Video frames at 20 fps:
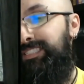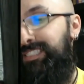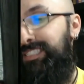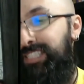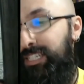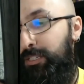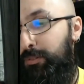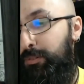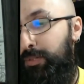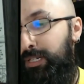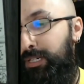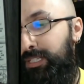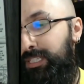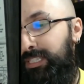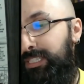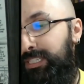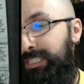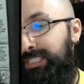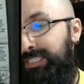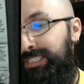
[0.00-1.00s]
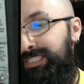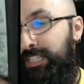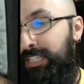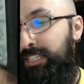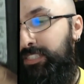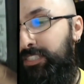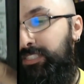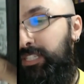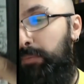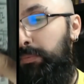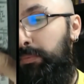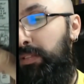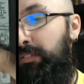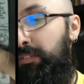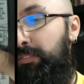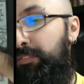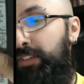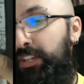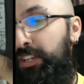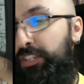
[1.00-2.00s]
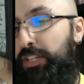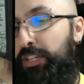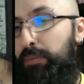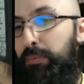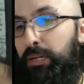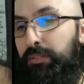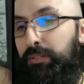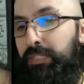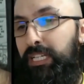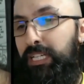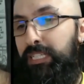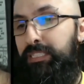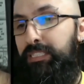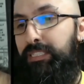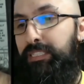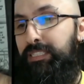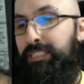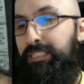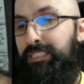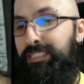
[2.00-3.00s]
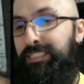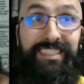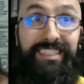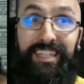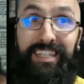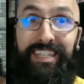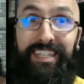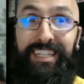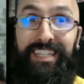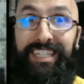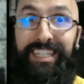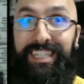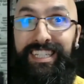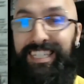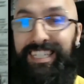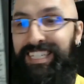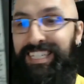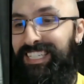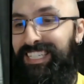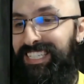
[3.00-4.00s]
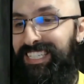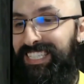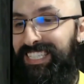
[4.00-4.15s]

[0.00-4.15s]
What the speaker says: Saying it quietly. There's something fishy about this. Hey?